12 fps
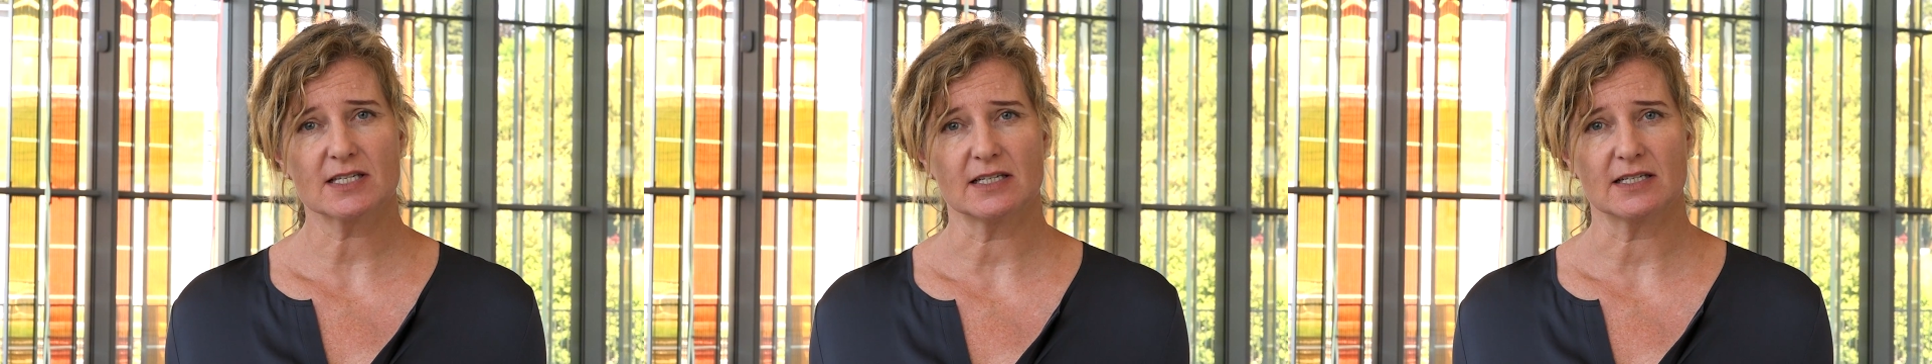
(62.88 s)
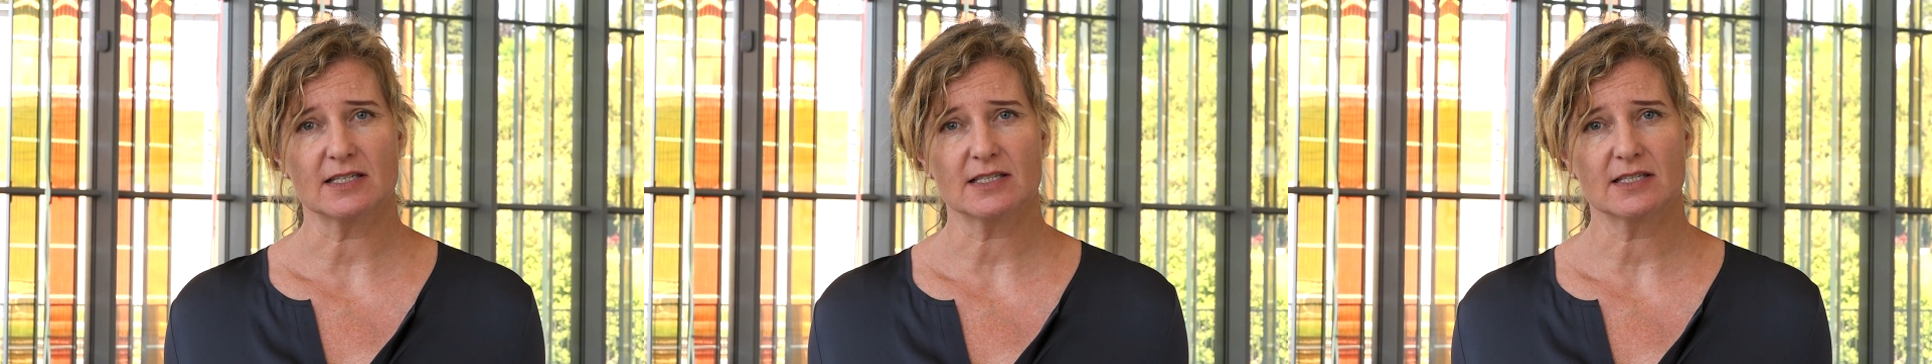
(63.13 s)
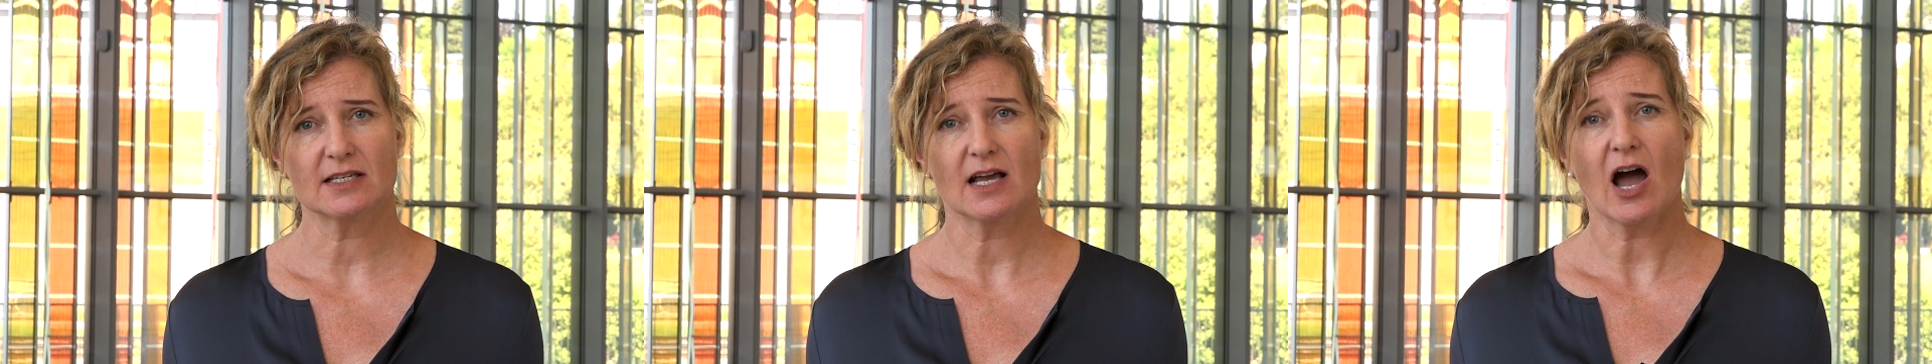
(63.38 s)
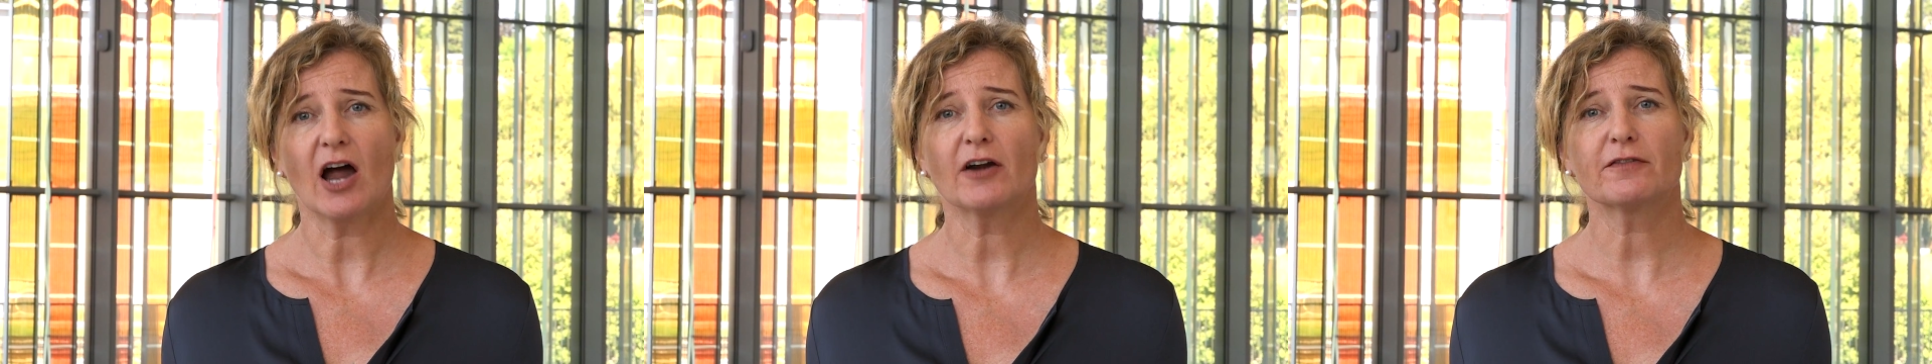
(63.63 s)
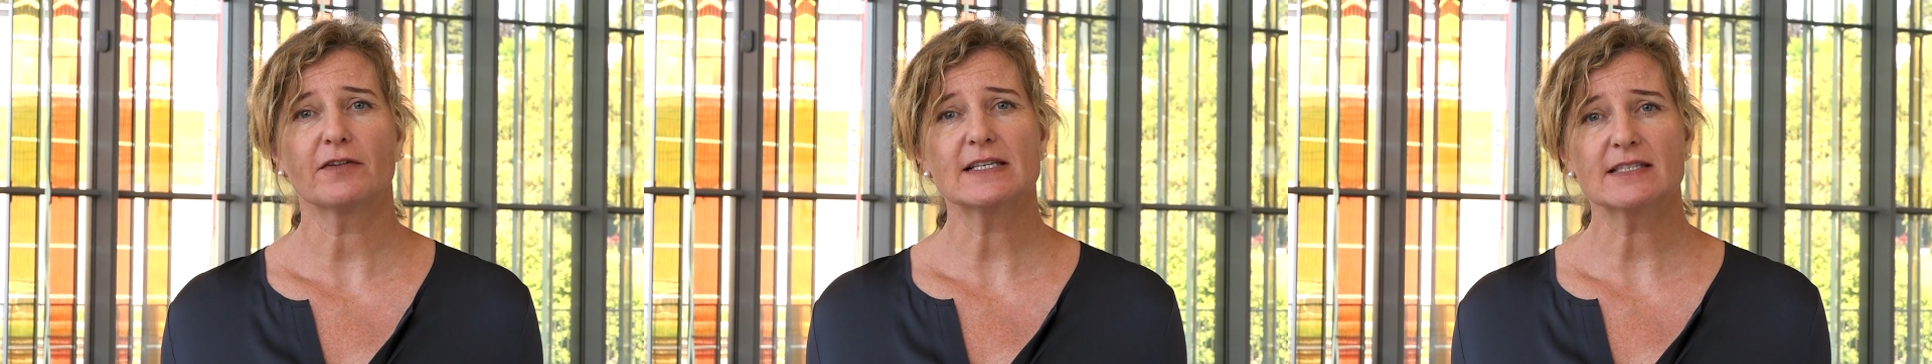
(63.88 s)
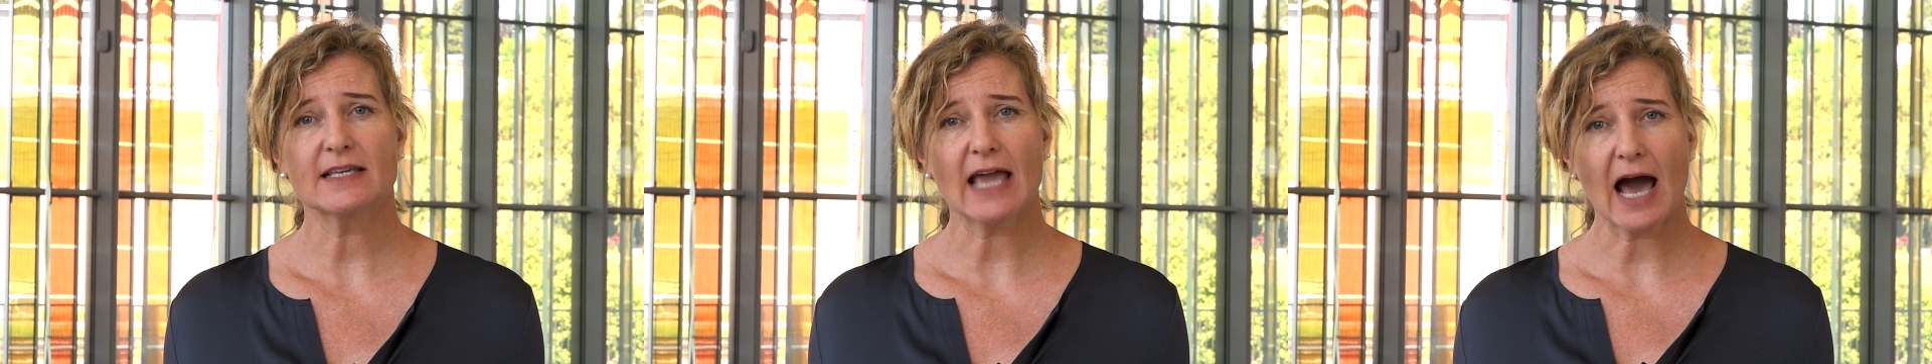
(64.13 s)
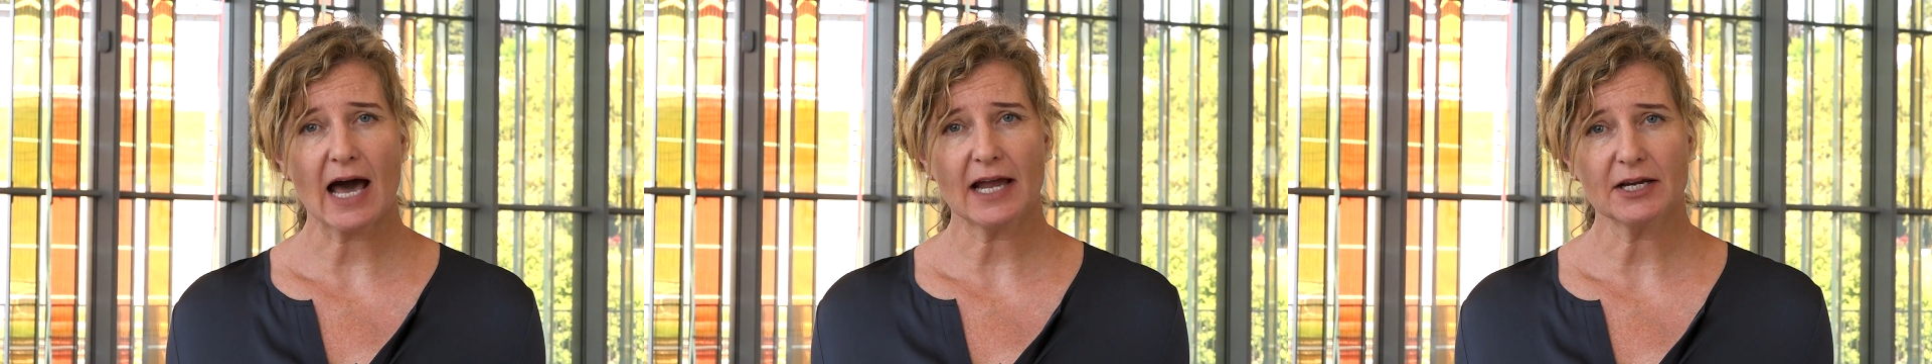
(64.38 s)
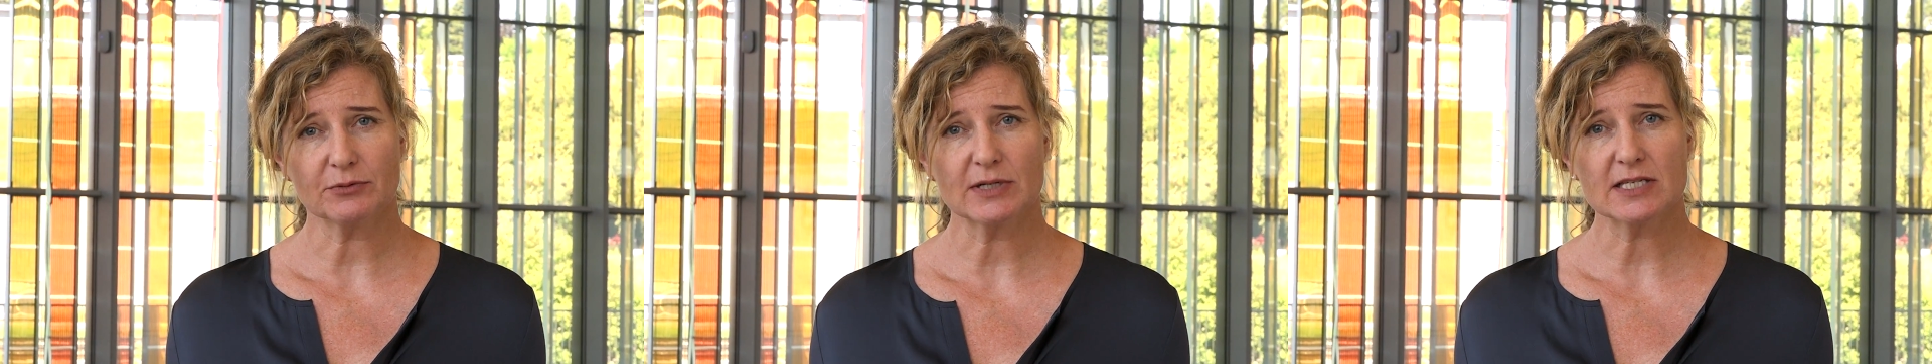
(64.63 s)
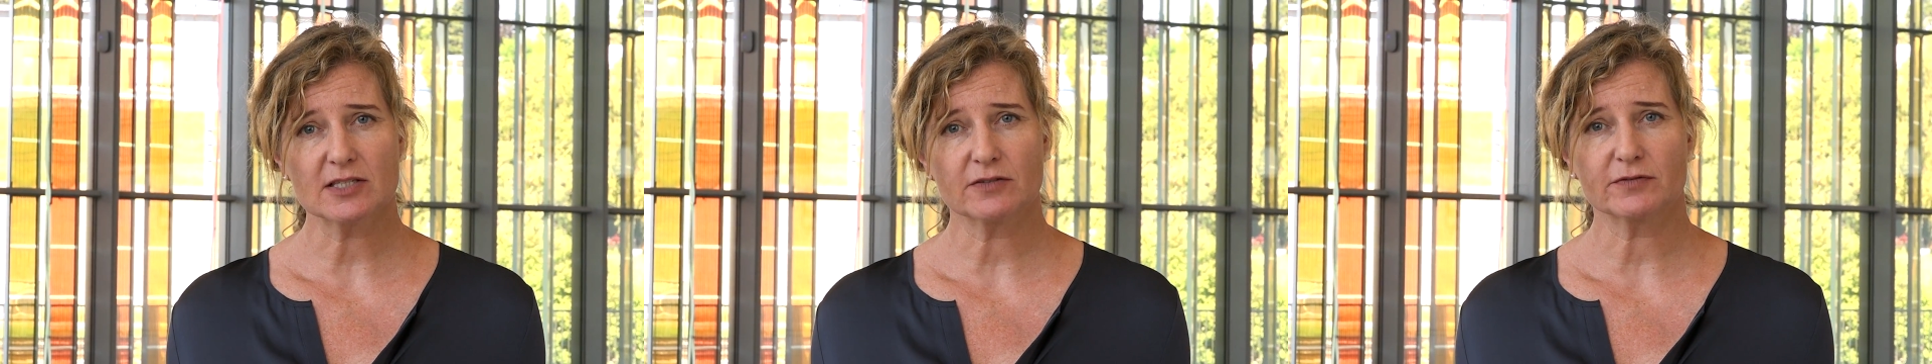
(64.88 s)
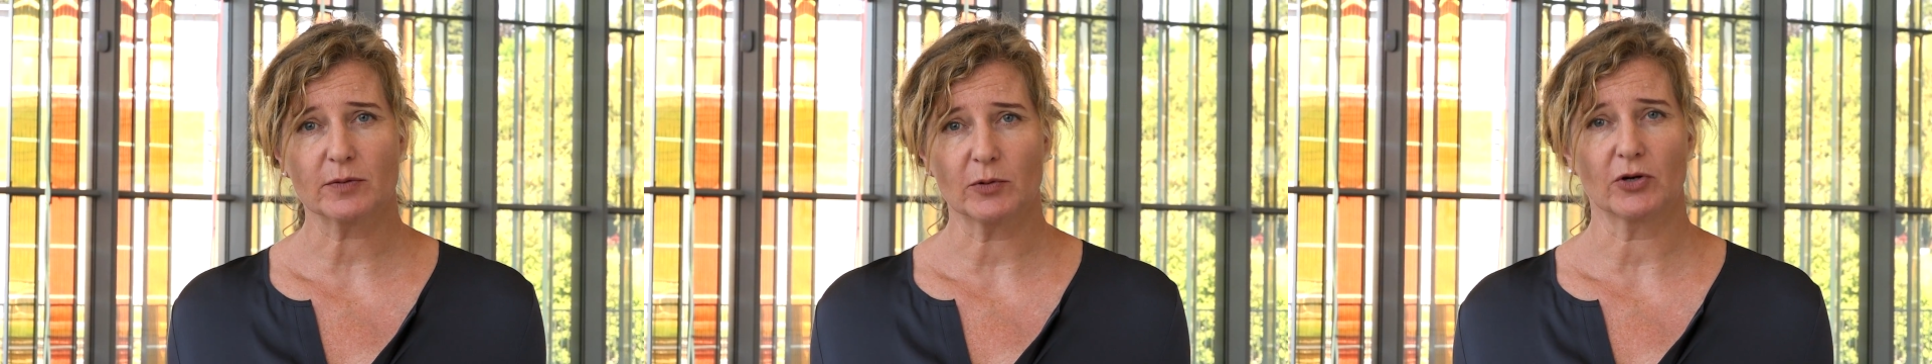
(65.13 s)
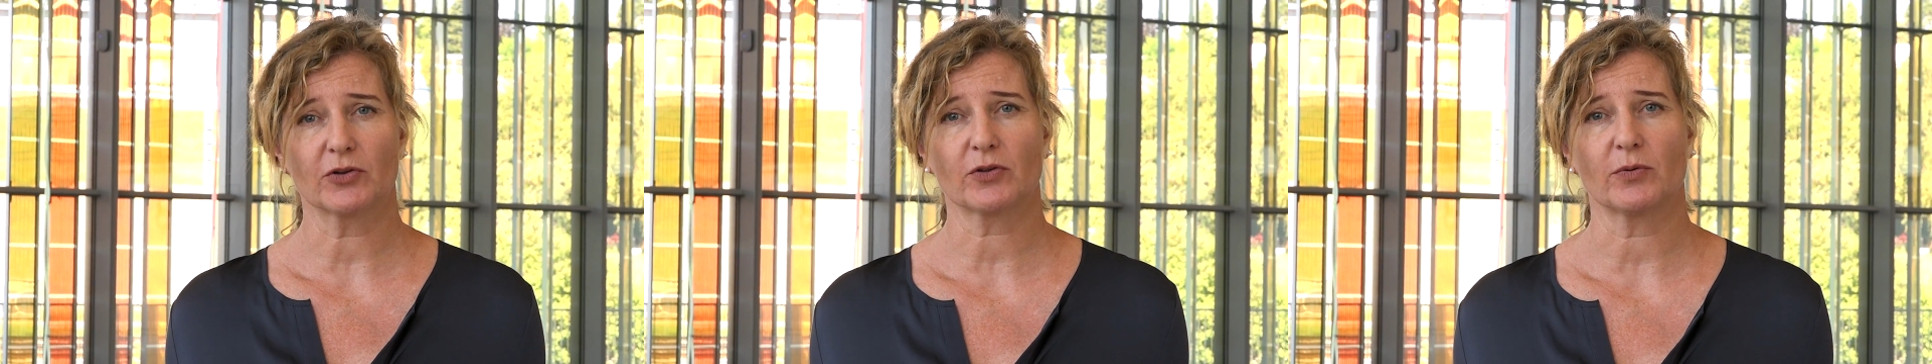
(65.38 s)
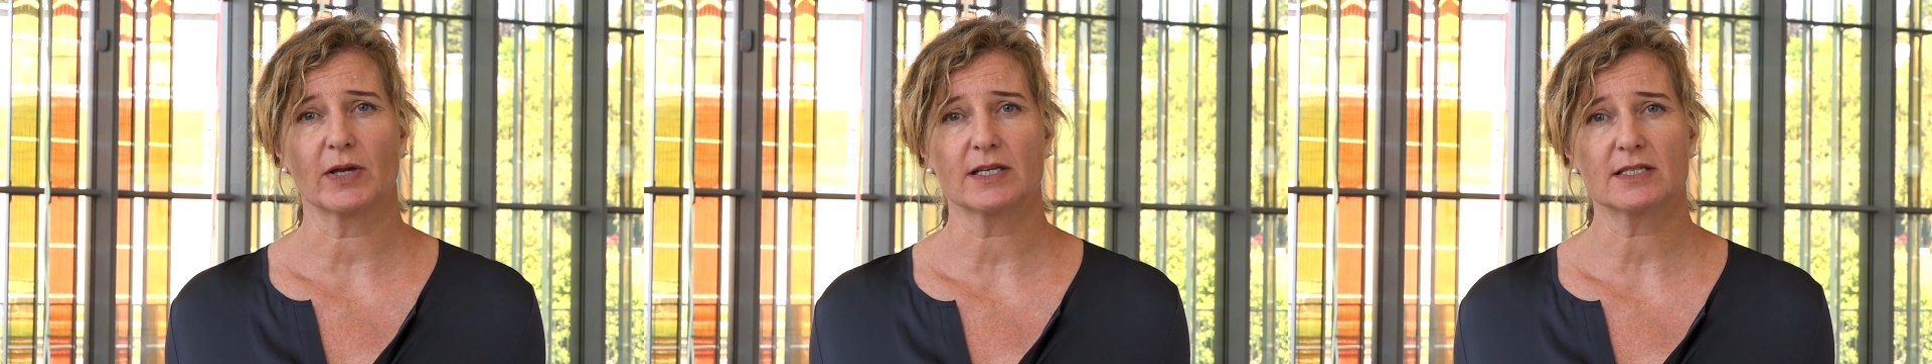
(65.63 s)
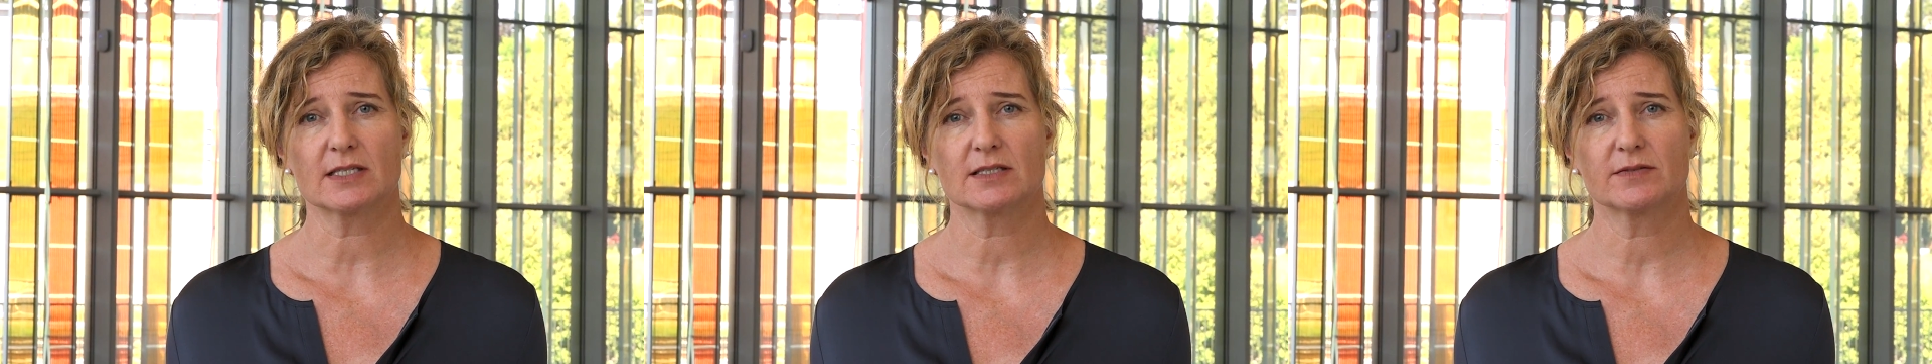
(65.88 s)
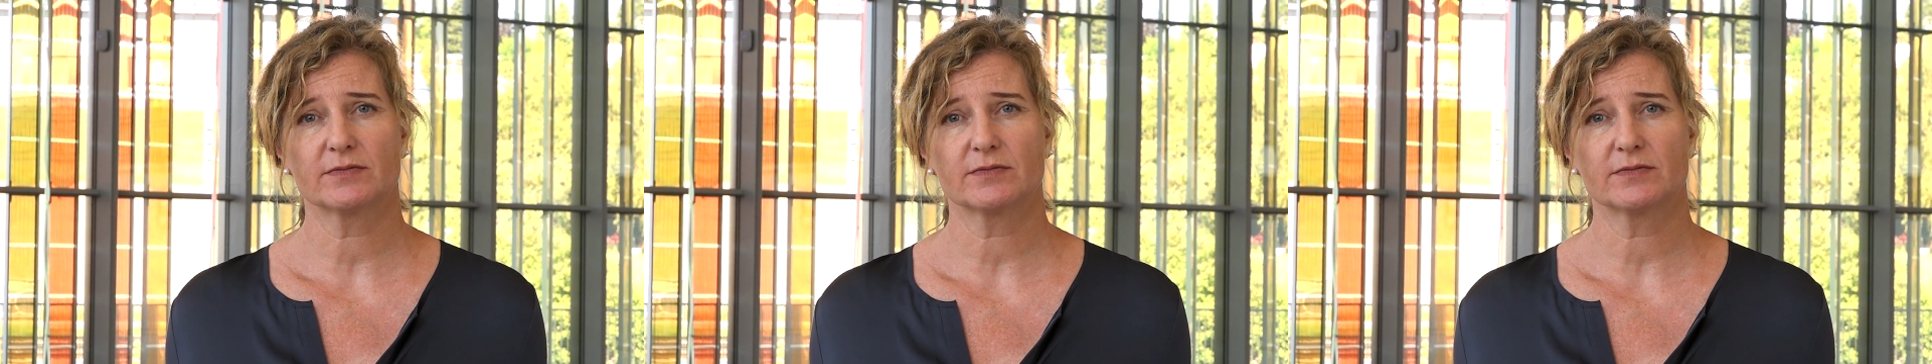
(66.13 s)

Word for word: cities are facing high risk from earthquakes.